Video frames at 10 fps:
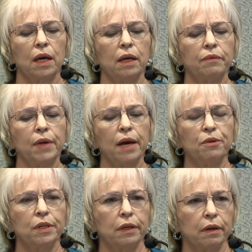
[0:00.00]
"Now,
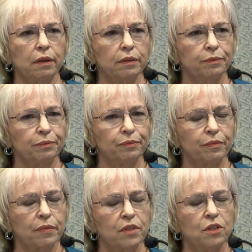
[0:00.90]
dear,
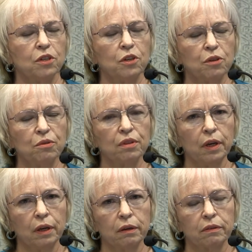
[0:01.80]
do you
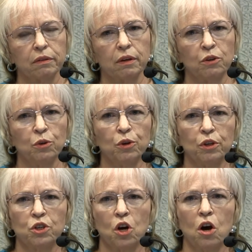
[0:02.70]
think that you
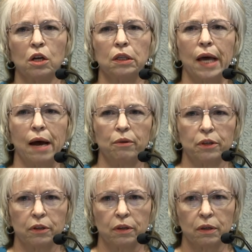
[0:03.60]
could talk
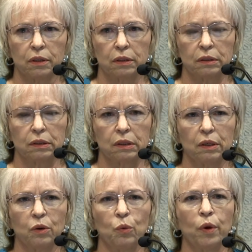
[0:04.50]
louder
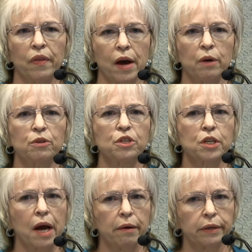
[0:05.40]
without
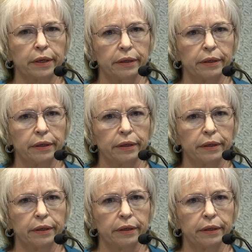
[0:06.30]
shouting?"